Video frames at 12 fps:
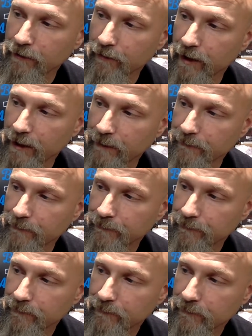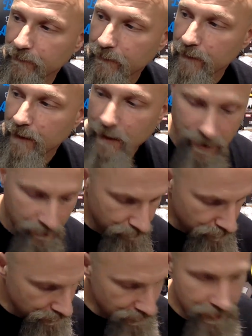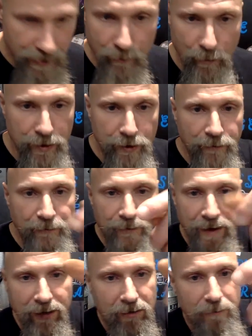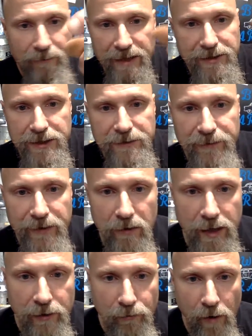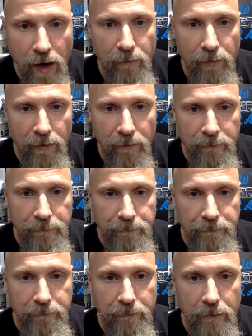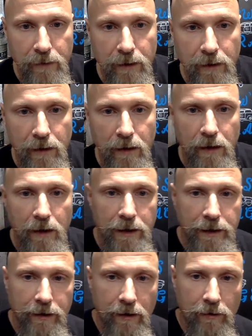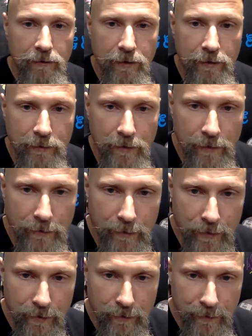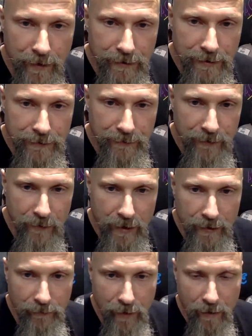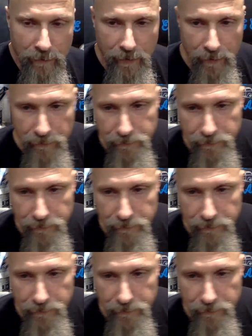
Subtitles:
grit. But when you feel them, they just feel like rubber. You know, they just feel like rubber.